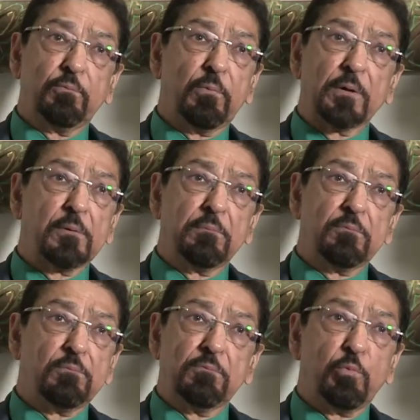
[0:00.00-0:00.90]

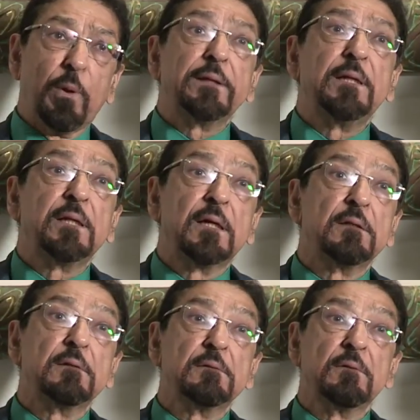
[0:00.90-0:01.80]
one in a
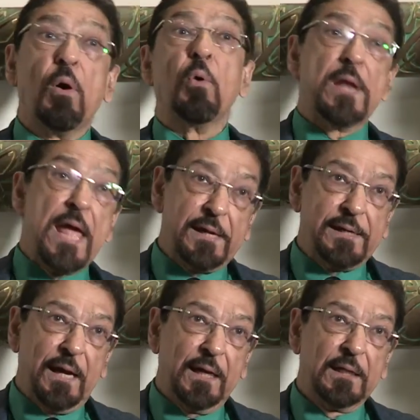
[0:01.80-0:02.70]
whole
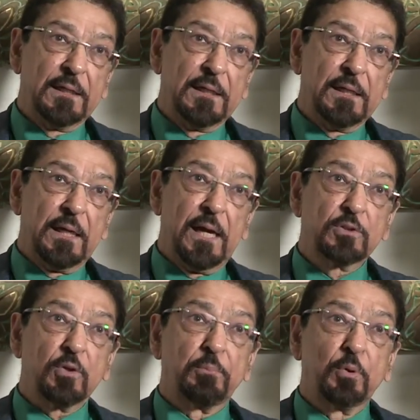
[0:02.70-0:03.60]
area,
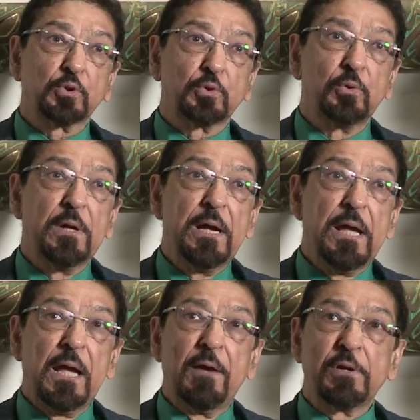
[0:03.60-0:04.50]
as opposed to
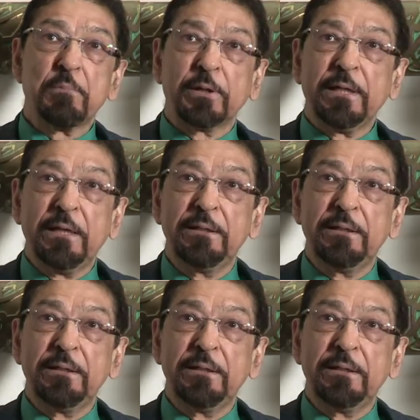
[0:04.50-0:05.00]
everybody.